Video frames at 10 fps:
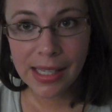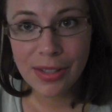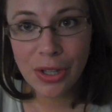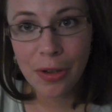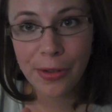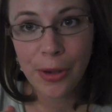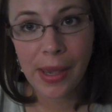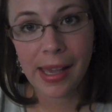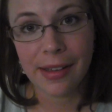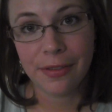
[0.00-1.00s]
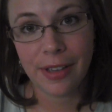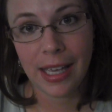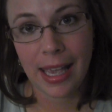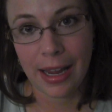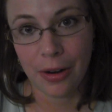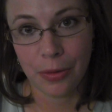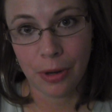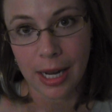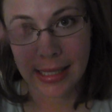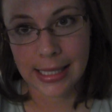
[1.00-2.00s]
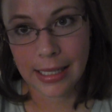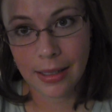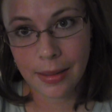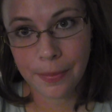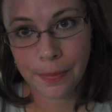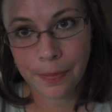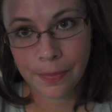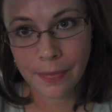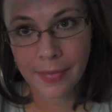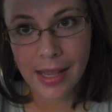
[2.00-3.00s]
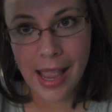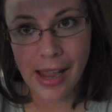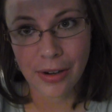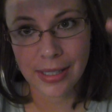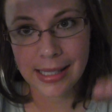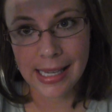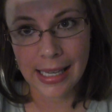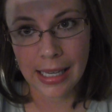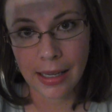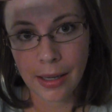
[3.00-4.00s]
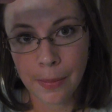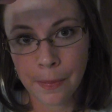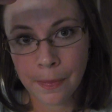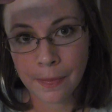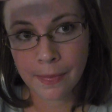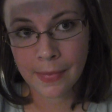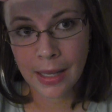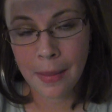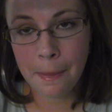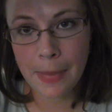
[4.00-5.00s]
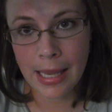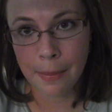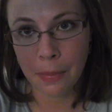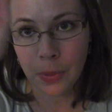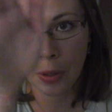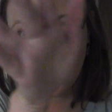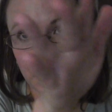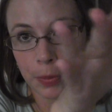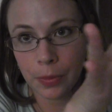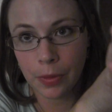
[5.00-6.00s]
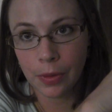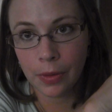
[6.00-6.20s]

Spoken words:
So if you have air rising, air sinking, being blown